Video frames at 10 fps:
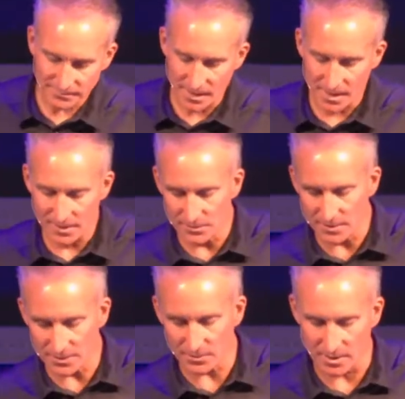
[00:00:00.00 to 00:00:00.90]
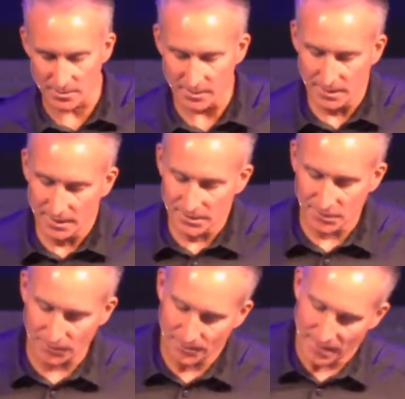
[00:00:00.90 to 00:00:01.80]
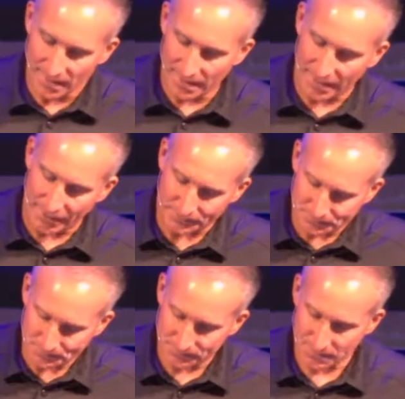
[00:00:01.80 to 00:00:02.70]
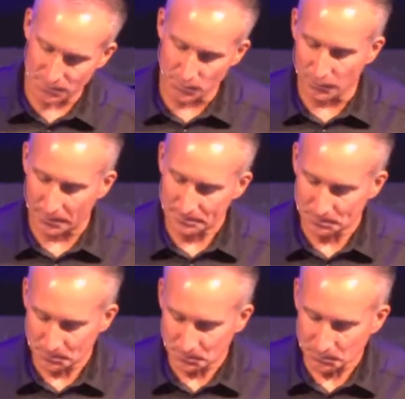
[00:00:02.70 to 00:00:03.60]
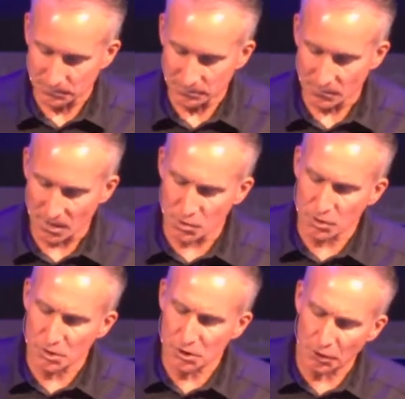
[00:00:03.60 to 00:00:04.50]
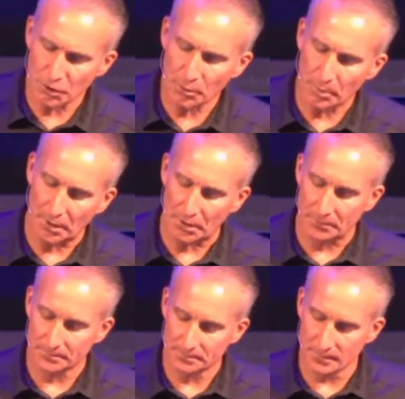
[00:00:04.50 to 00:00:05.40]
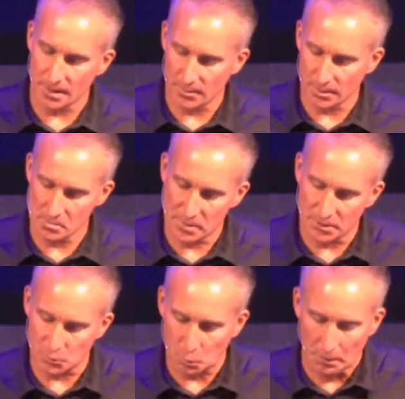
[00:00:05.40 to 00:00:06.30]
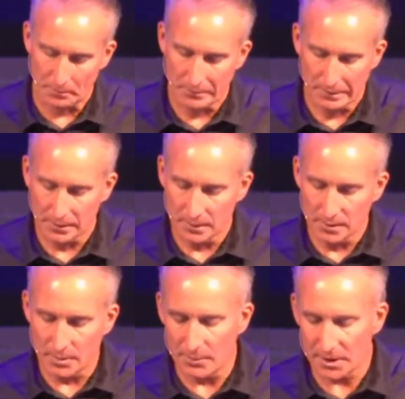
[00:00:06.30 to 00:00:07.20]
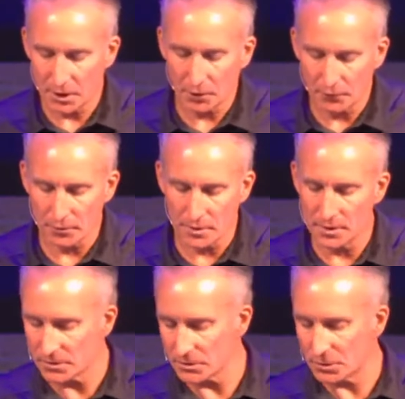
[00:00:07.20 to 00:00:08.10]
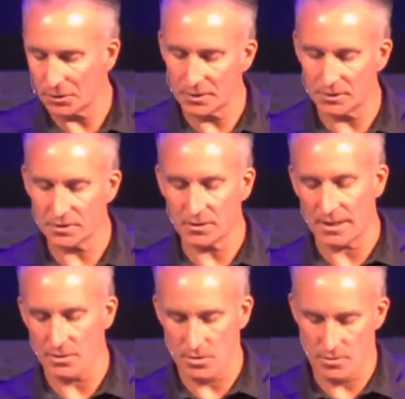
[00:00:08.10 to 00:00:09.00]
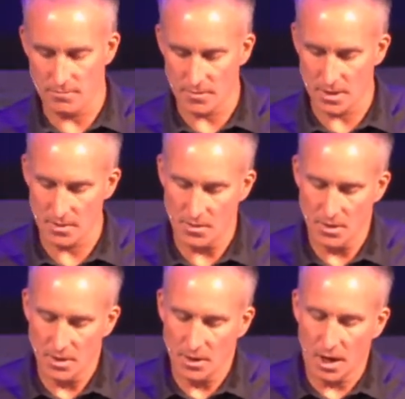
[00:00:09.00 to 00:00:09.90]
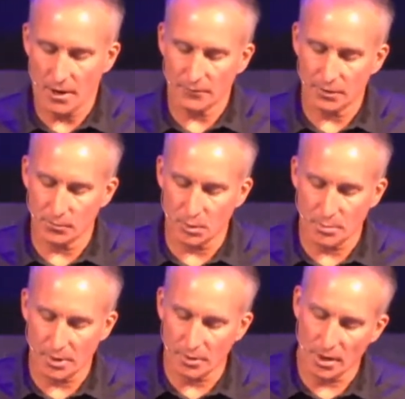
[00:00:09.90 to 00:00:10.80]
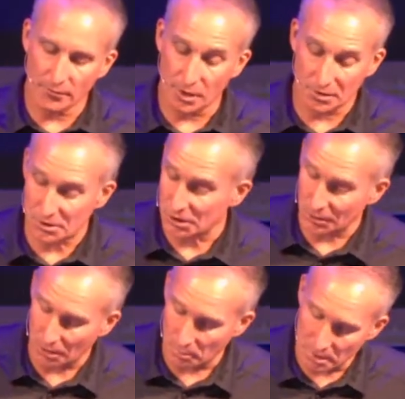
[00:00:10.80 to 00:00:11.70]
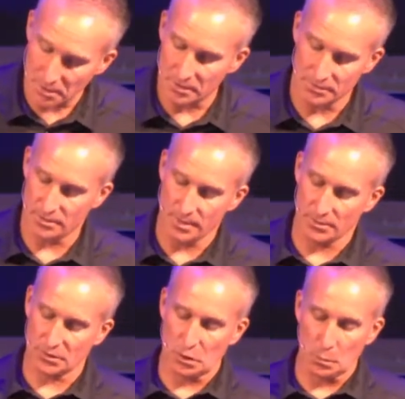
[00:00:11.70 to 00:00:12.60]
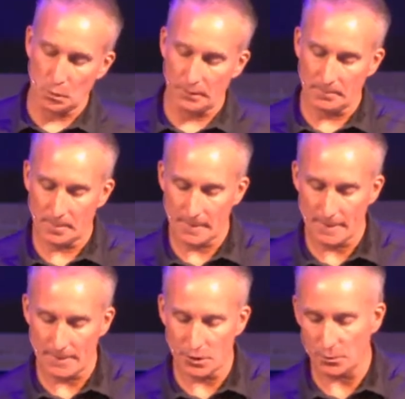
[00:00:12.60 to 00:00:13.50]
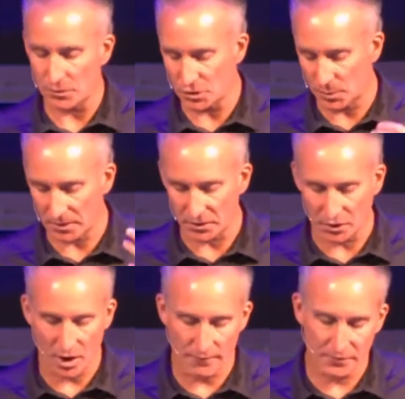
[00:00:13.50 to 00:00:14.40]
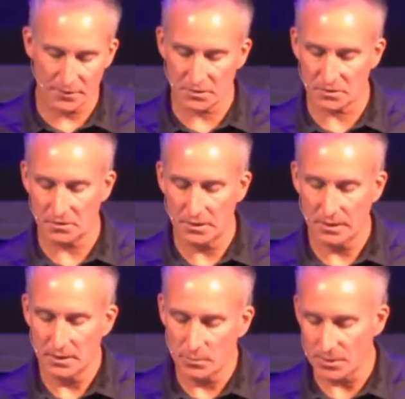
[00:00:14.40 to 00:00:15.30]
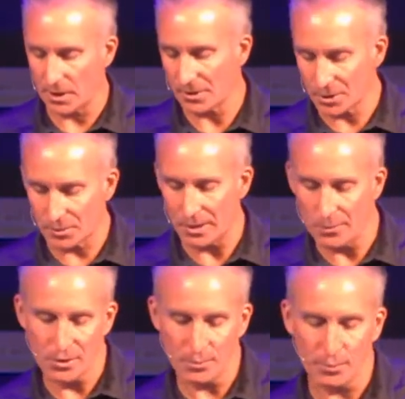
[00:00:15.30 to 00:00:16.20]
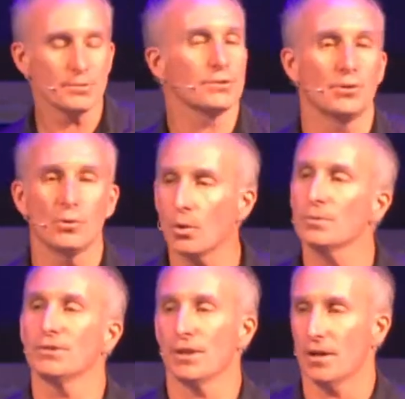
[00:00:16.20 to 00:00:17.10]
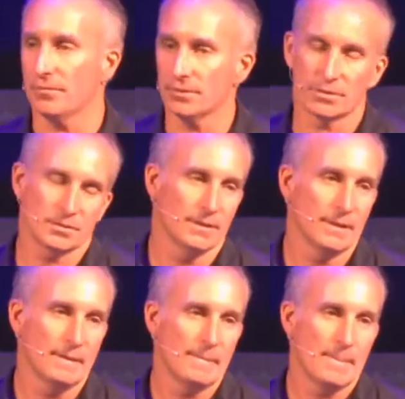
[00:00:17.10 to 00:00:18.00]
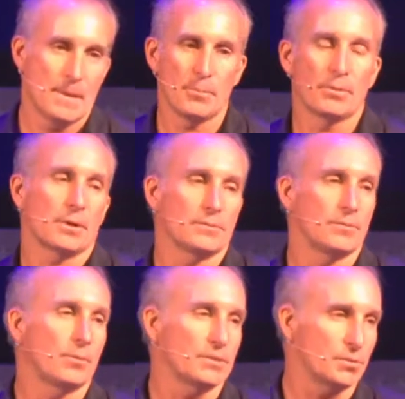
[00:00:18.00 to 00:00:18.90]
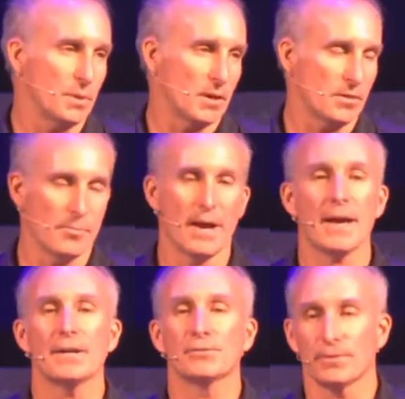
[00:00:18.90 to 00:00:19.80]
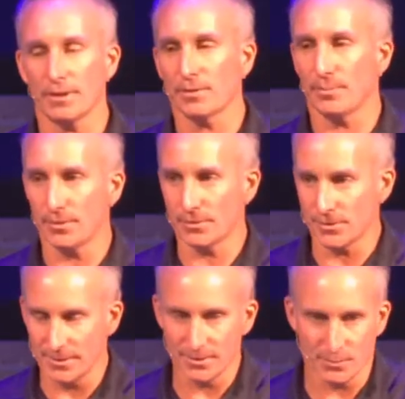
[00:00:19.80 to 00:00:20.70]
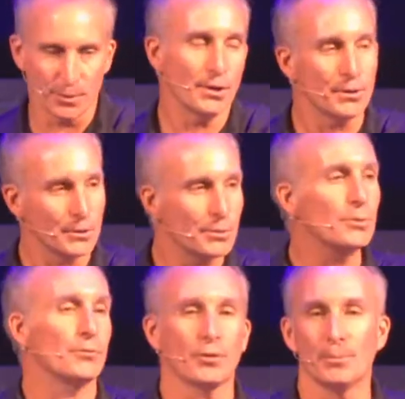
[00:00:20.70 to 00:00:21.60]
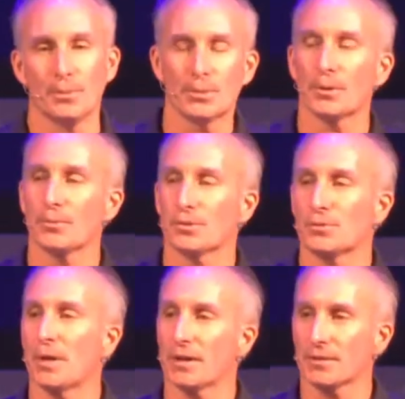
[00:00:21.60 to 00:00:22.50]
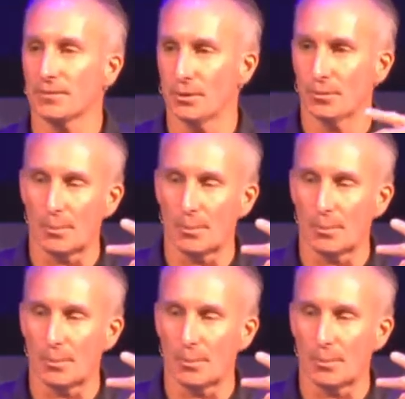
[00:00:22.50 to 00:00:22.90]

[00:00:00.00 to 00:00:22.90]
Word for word: That's, that's what I'm at. So, anyhow, let's move on. You can share your opinion, okay, bottom of page one, but be careful that it doesn't turn into slander, okay? Often we're better off not to share our opinions about someone. Uh, you can respect an office without agreeing with the person who holds the office. You can respect the badge without the person that's wearing the uniform. You can respect, you know, a